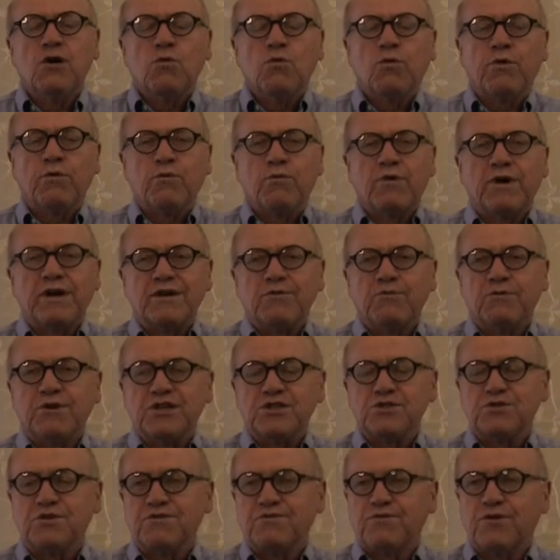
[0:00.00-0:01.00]
what
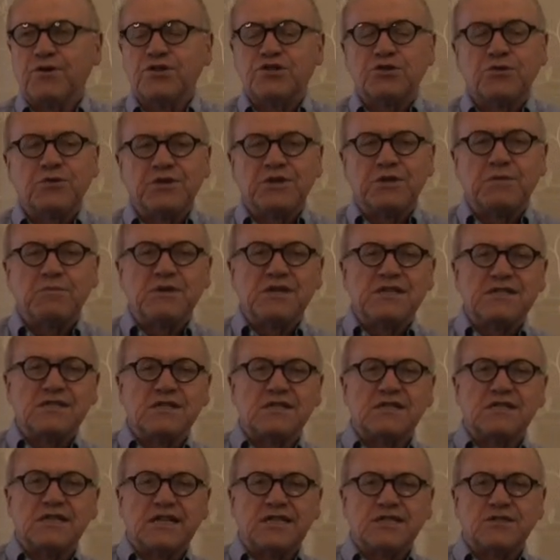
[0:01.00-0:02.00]
is referred to in the
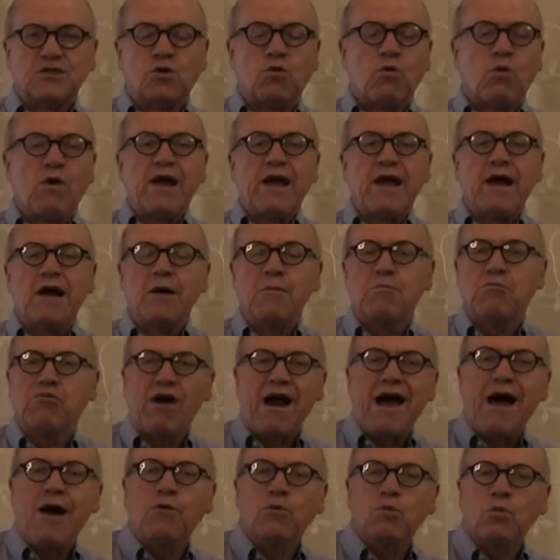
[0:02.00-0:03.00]
business as
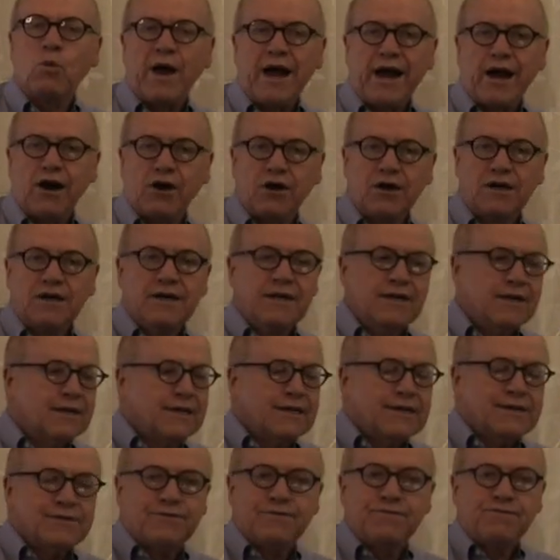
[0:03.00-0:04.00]
brownware,
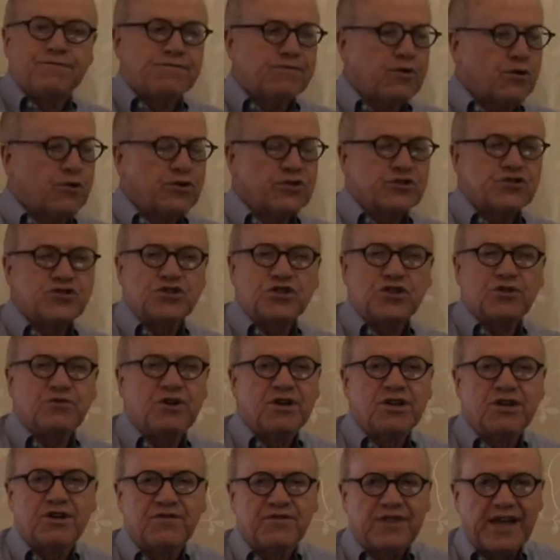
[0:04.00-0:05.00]
the furniture,
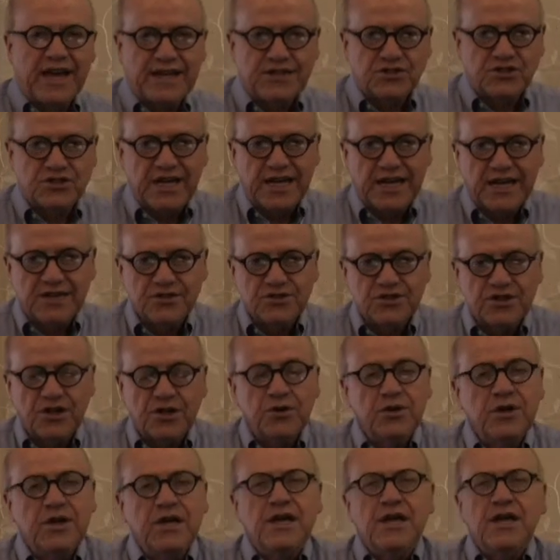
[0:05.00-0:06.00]
all of that jazz, you know.
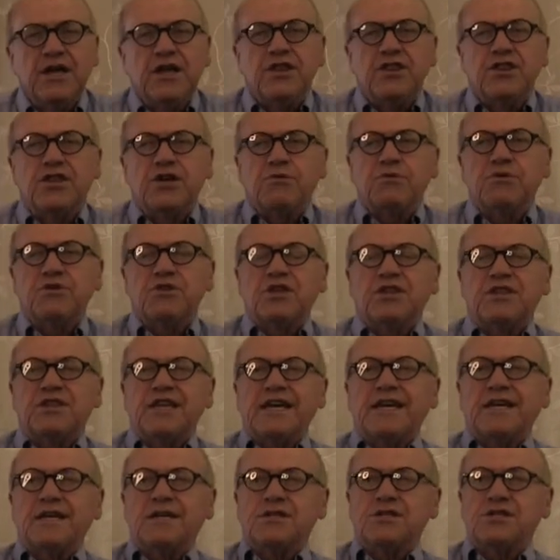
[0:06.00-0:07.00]
There are the
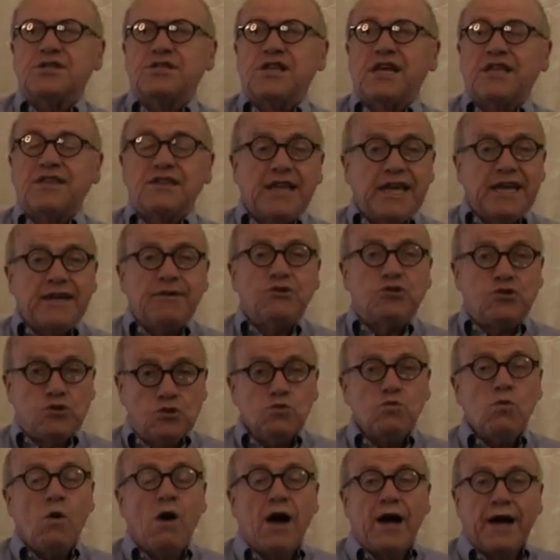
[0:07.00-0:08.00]
things that they do
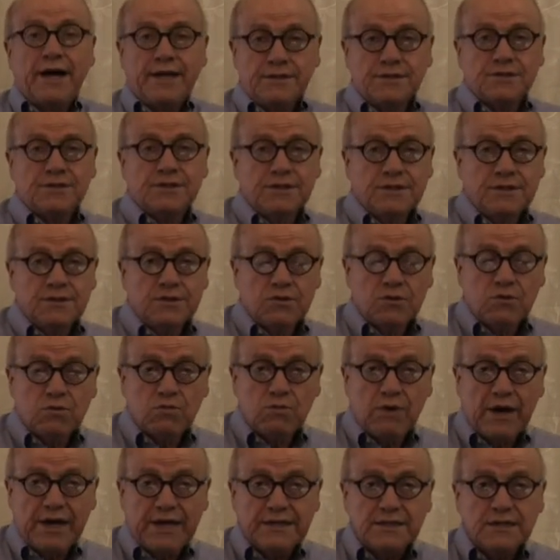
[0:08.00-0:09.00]
want,
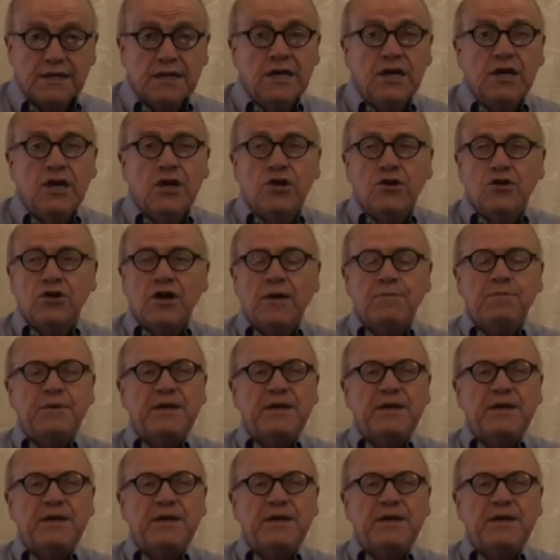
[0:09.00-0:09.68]
right? Not